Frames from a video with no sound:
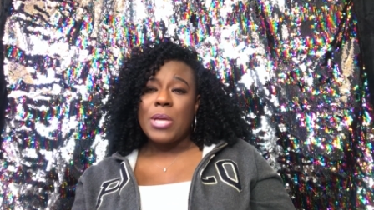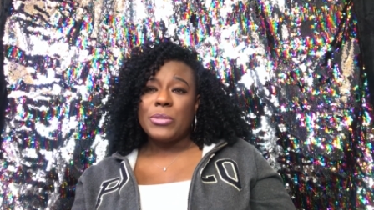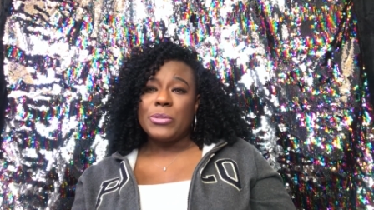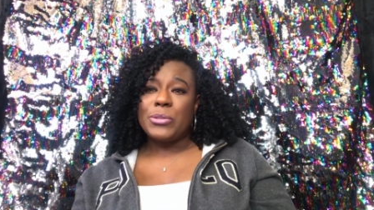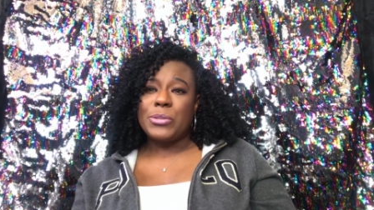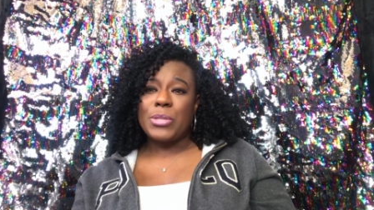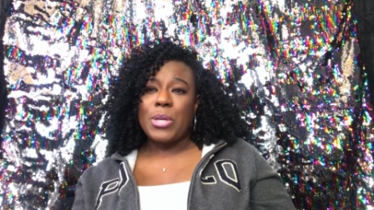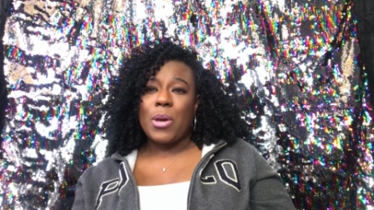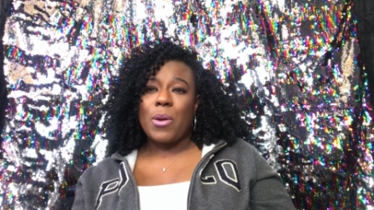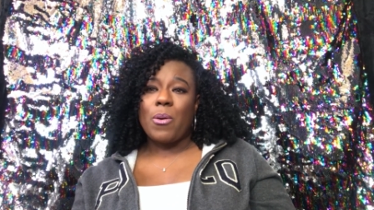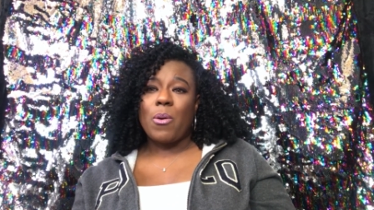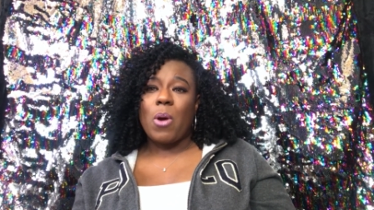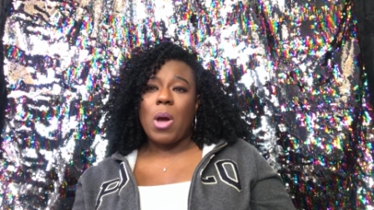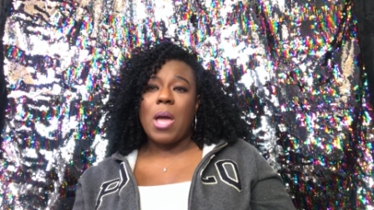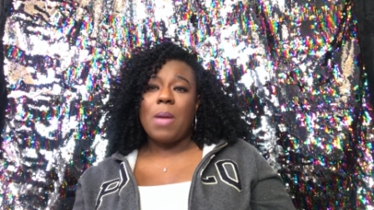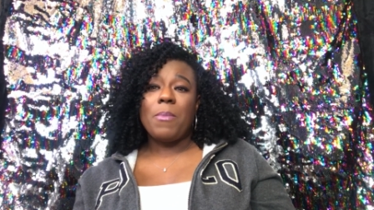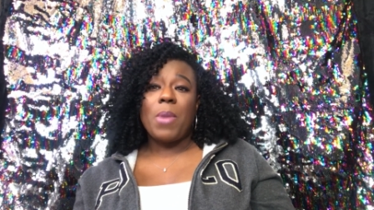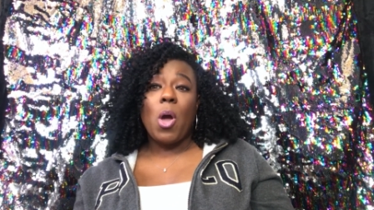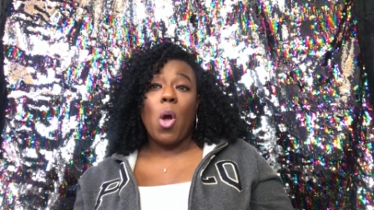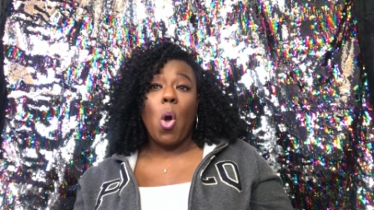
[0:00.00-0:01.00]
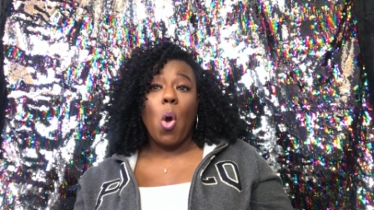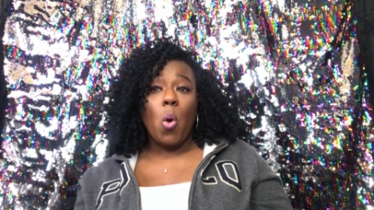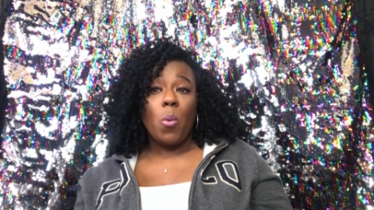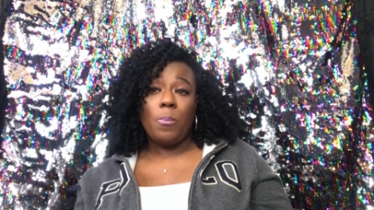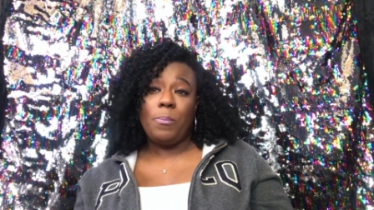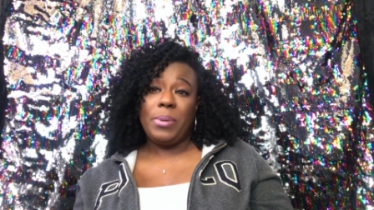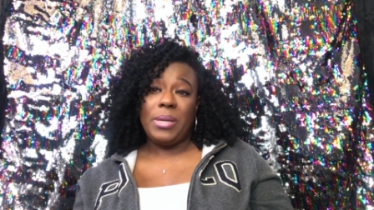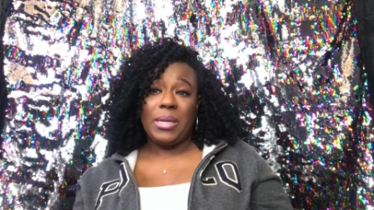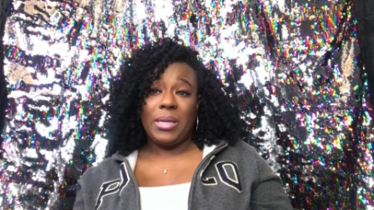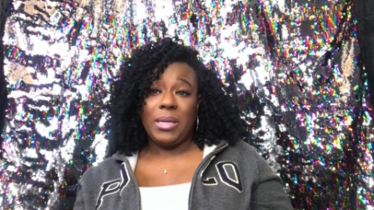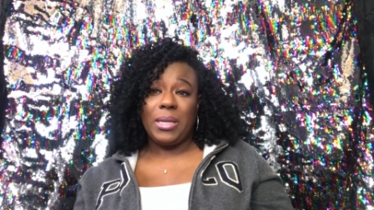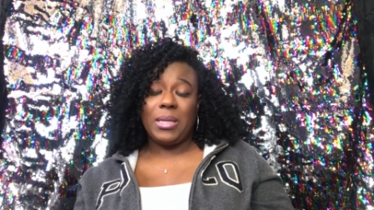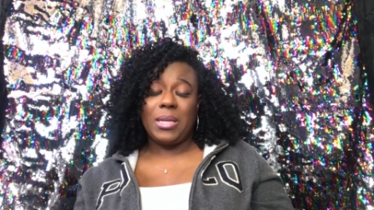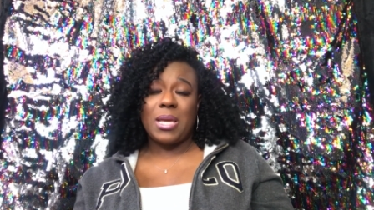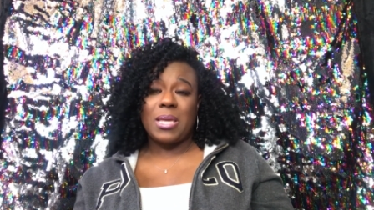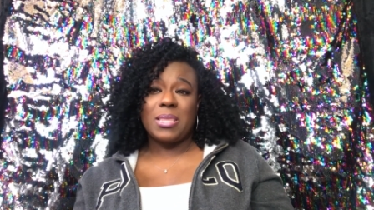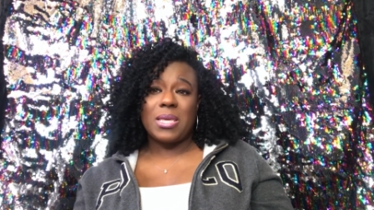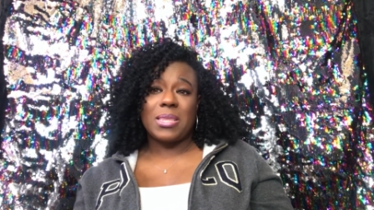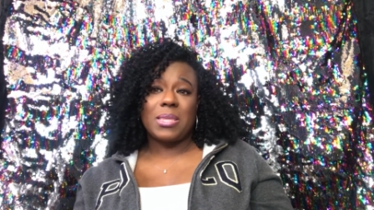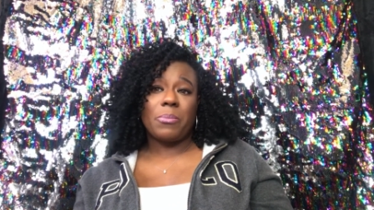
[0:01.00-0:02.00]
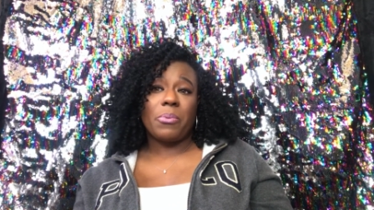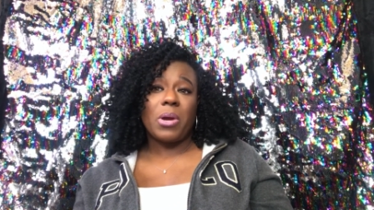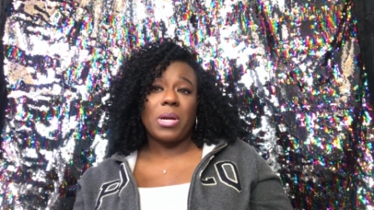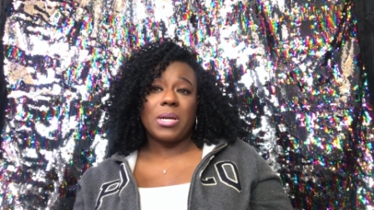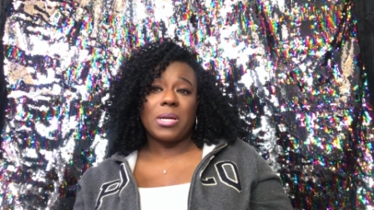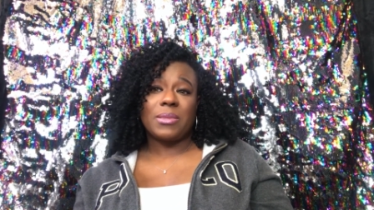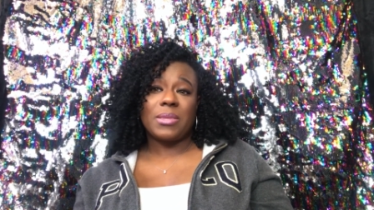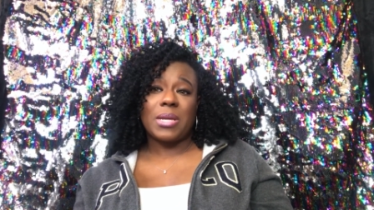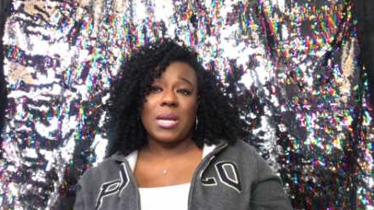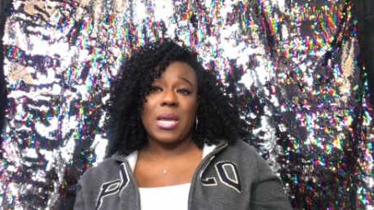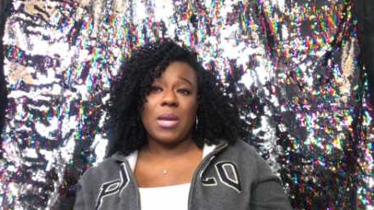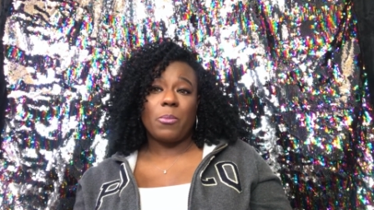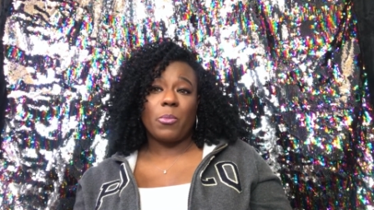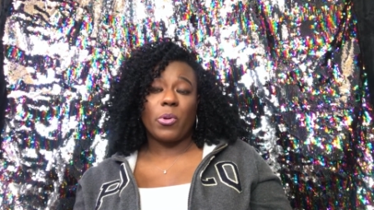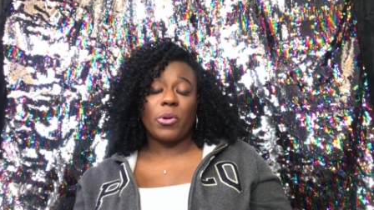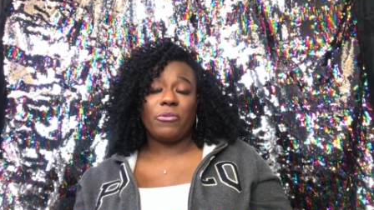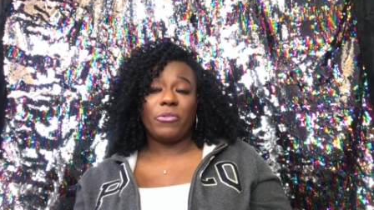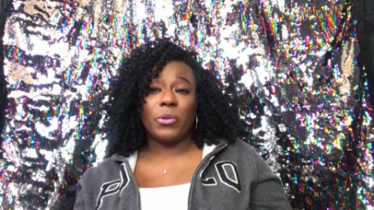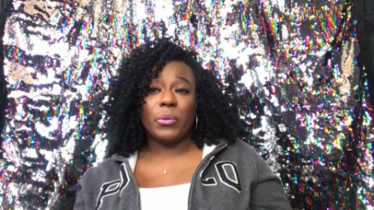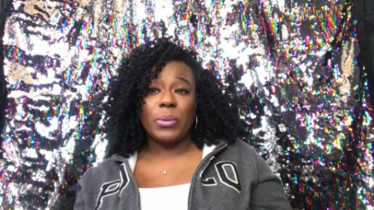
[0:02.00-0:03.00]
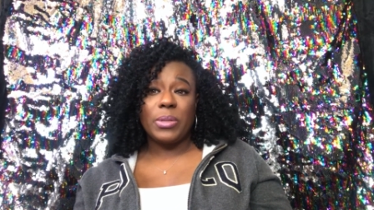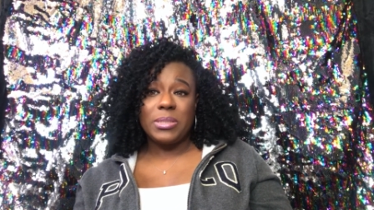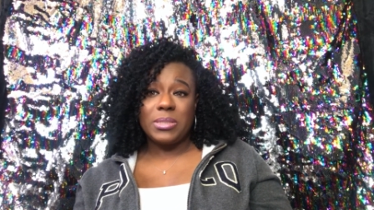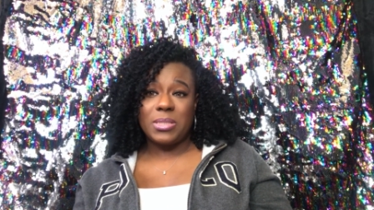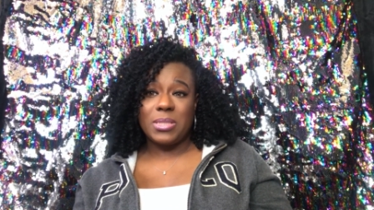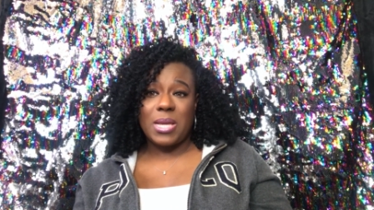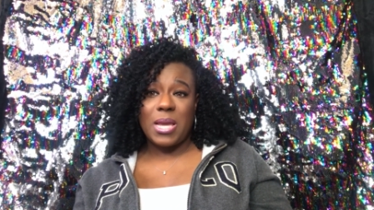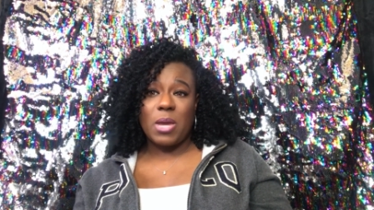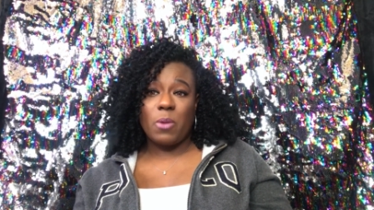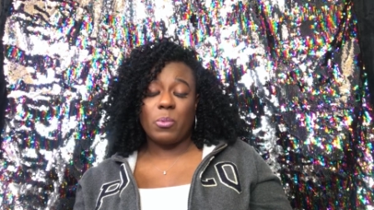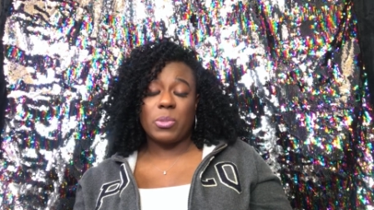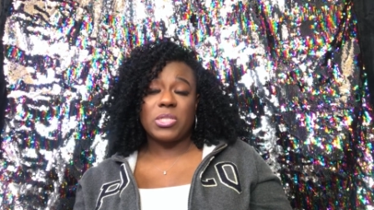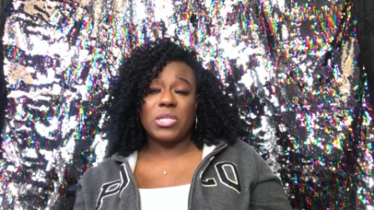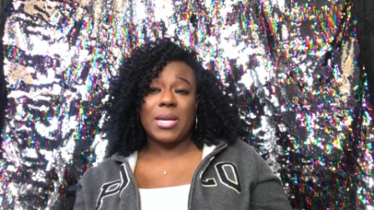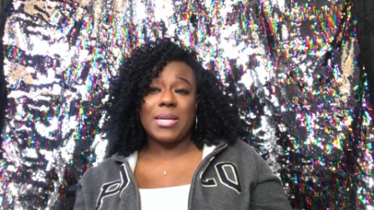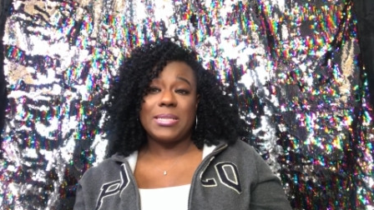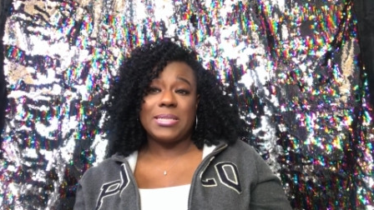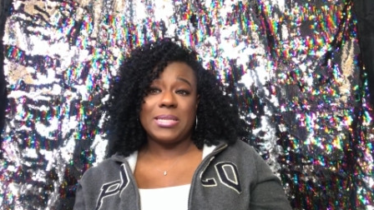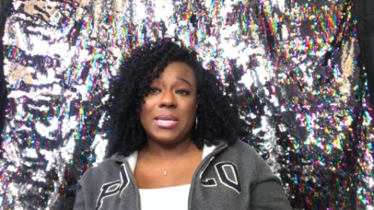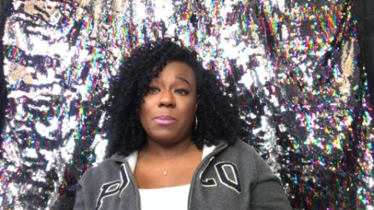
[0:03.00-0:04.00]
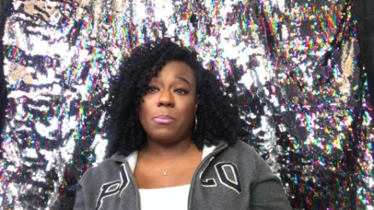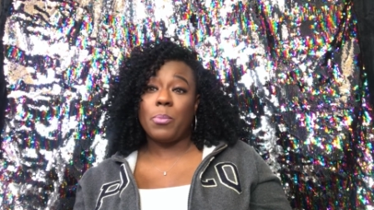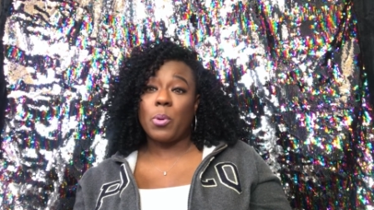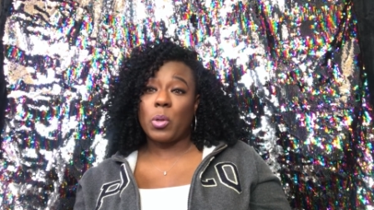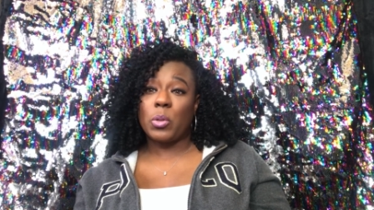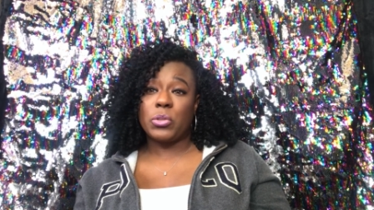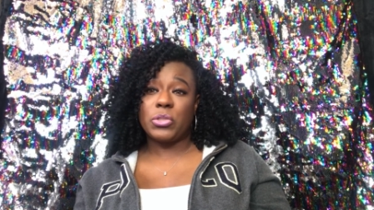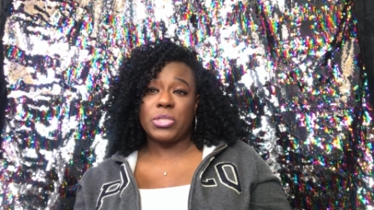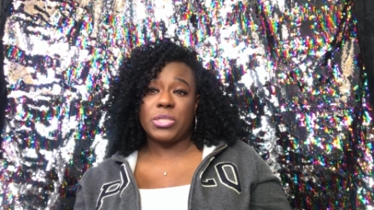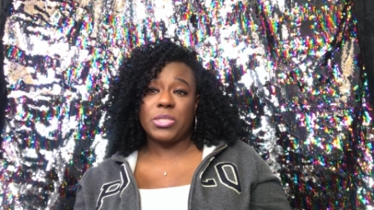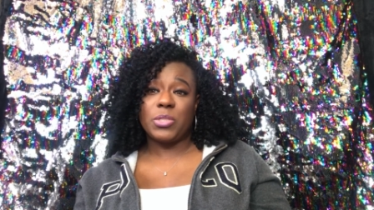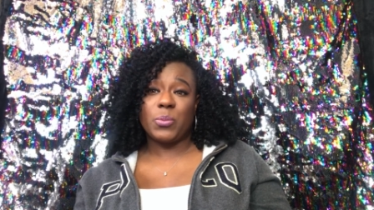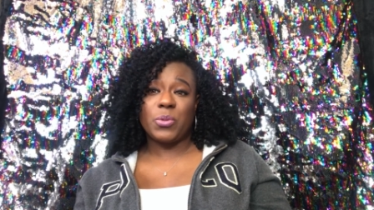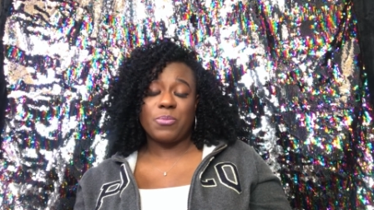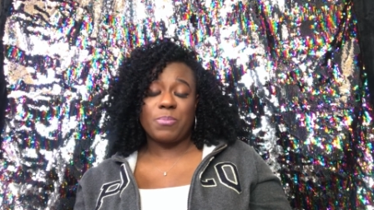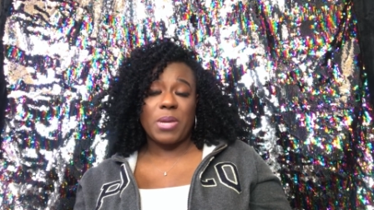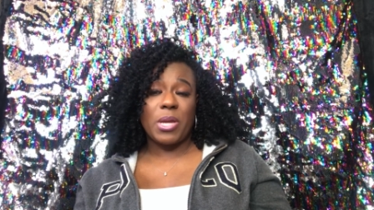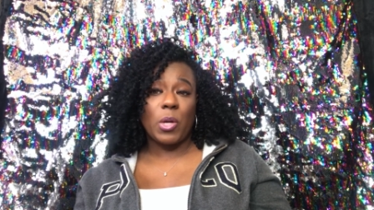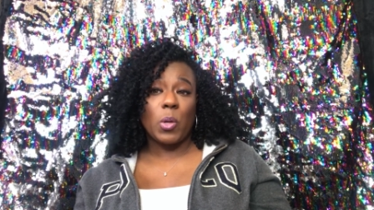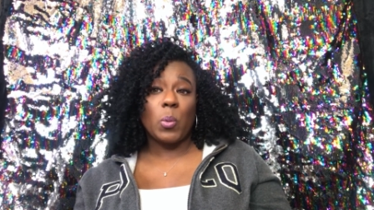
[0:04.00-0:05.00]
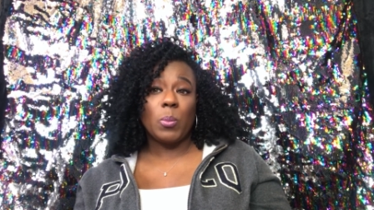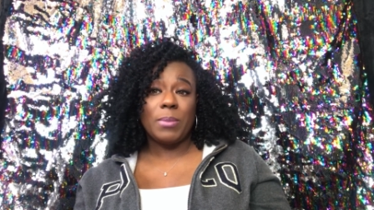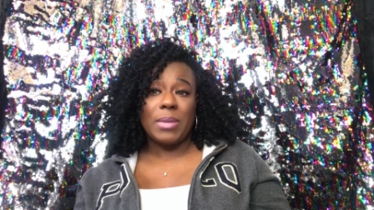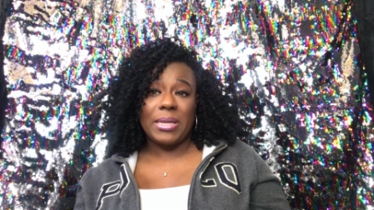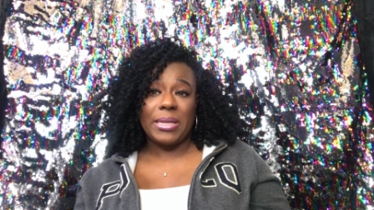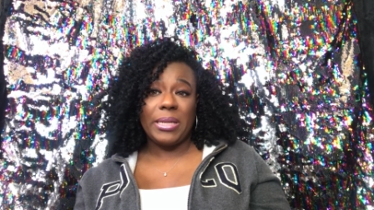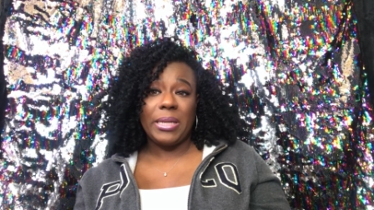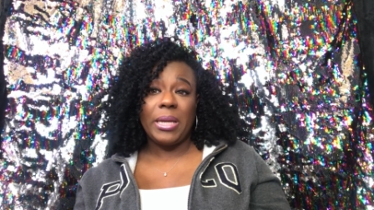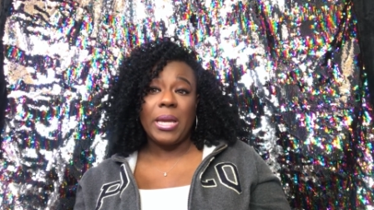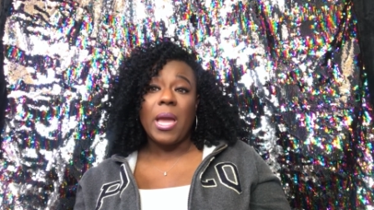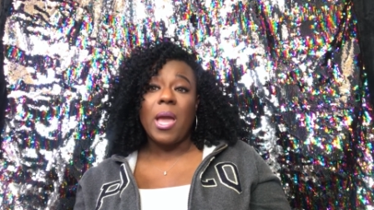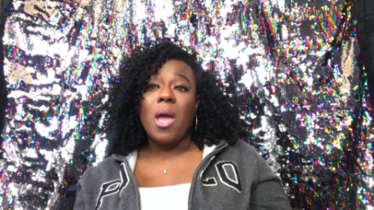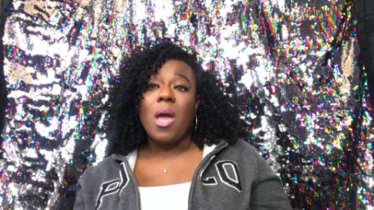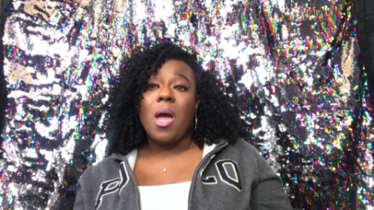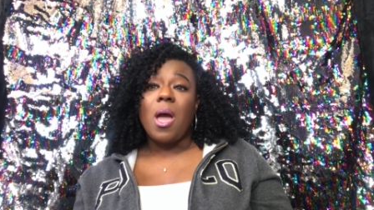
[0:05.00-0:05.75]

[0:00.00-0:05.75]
so I'm hoping that the product that I am reviewing today, which I did purchase with my own money,